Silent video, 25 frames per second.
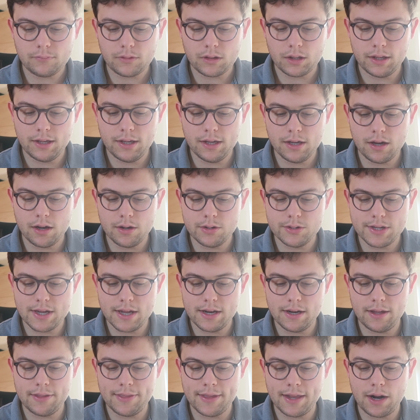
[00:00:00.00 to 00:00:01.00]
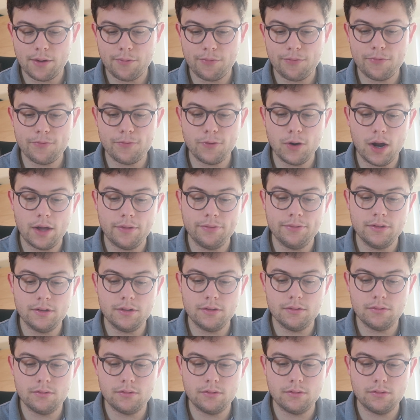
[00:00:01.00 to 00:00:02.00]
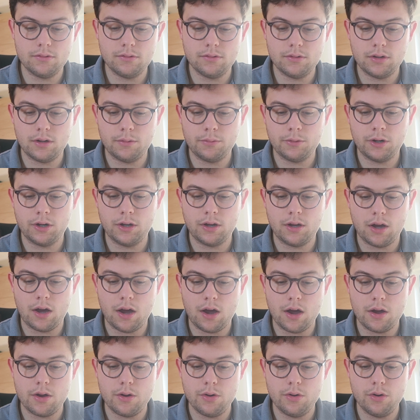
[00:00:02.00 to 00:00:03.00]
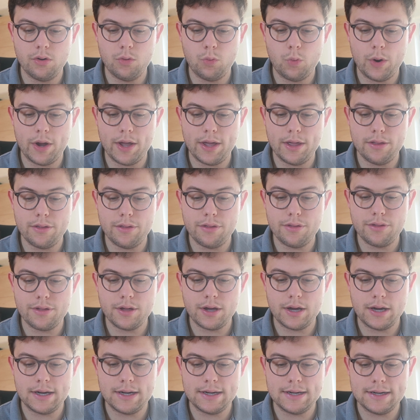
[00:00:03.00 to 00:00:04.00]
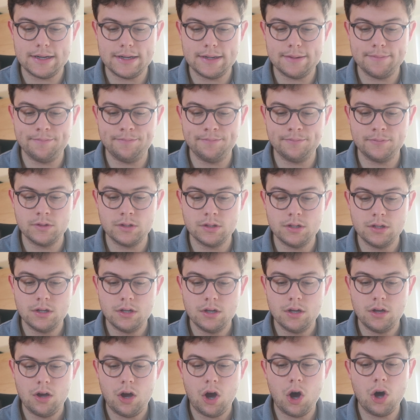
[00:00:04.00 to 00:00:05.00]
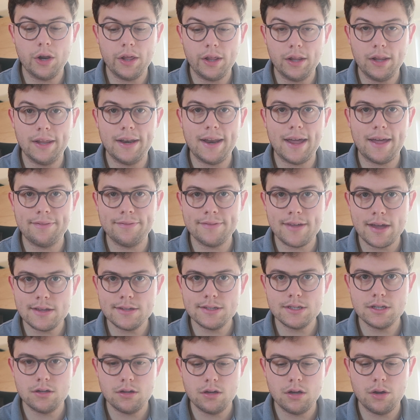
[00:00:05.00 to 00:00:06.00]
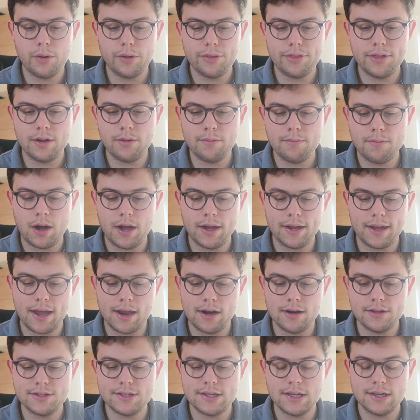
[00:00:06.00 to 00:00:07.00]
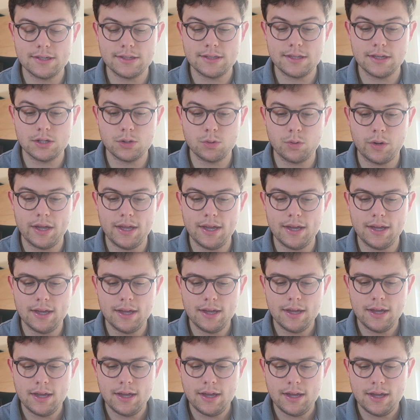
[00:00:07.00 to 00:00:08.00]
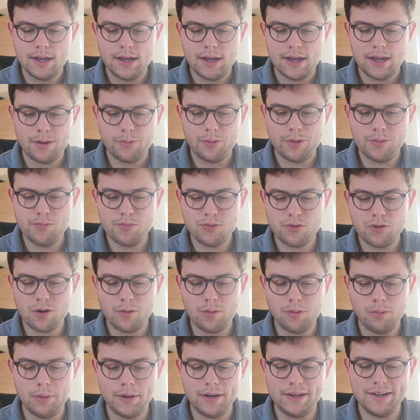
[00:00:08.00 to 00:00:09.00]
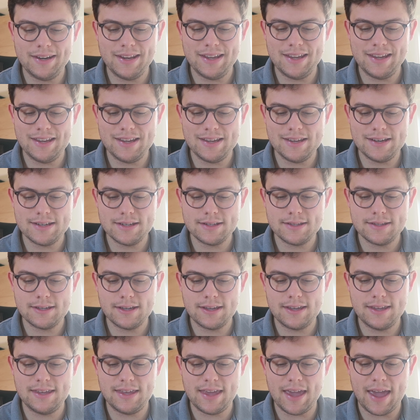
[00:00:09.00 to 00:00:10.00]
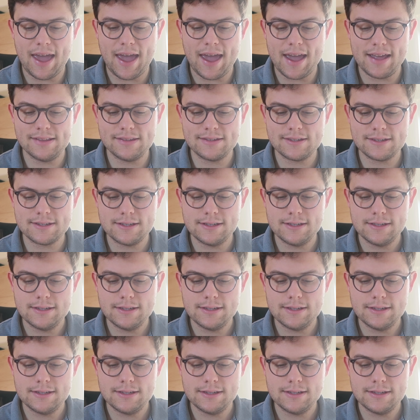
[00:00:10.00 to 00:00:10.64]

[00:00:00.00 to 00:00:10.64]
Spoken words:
He goes in. And then up front, I'm going to go with Onel Hernandez, who I think might get an assist this week. And we probably need to get...